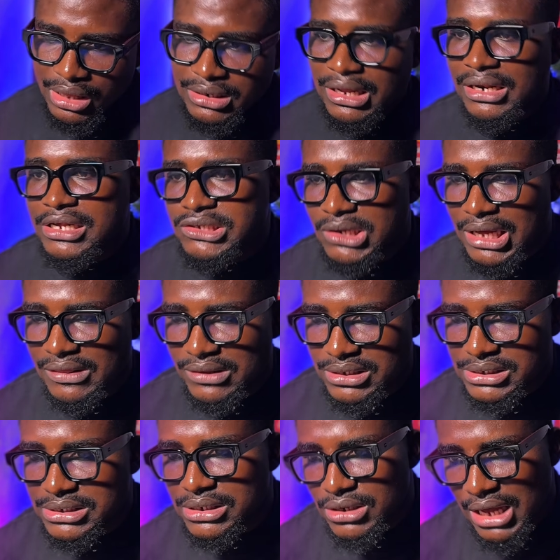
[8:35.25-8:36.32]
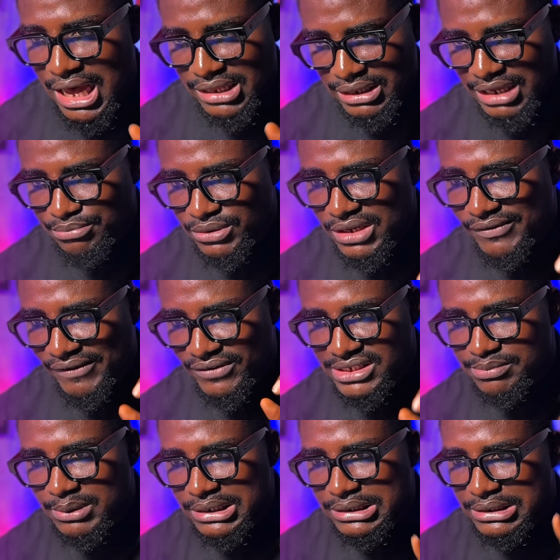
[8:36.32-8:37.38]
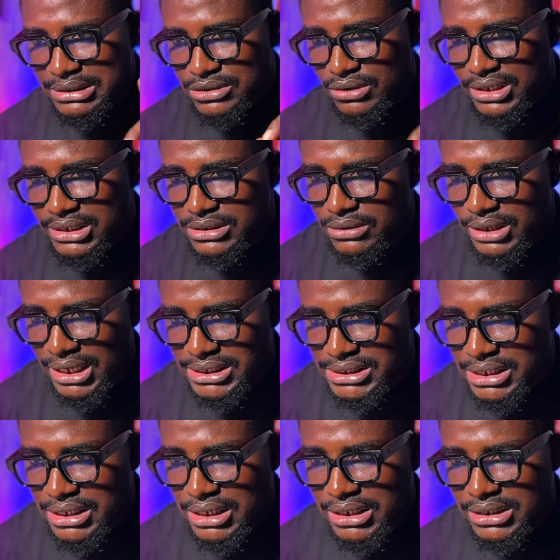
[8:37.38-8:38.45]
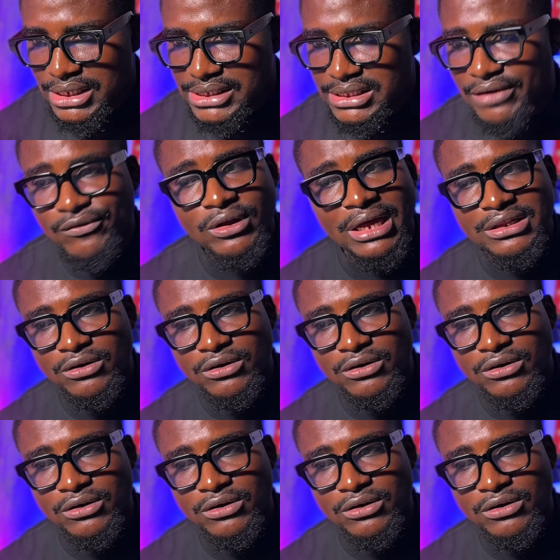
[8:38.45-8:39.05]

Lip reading: Now let's look at this. I believe I've explained this, so let's look at this. Now if you look at